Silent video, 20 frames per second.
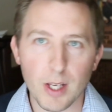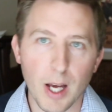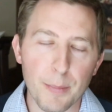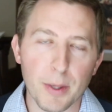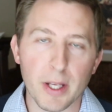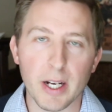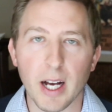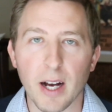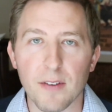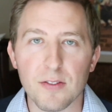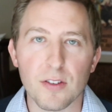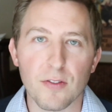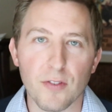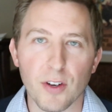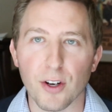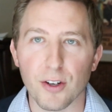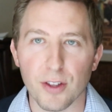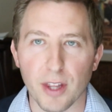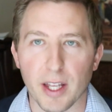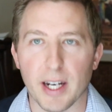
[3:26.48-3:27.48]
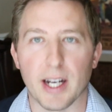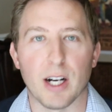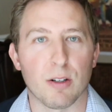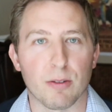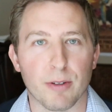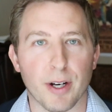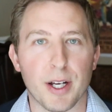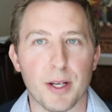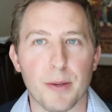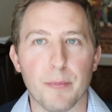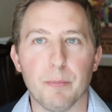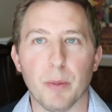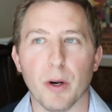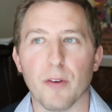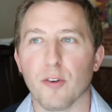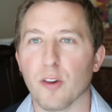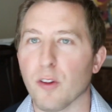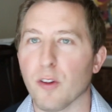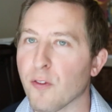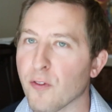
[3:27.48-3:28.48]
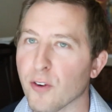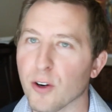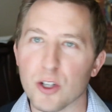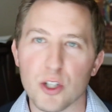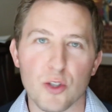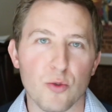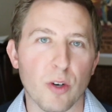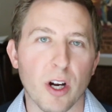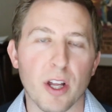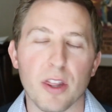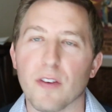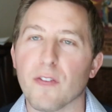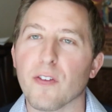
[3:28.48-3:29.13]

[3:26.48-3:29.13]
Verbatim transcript: gonna have to figure that out, right? But for the first run,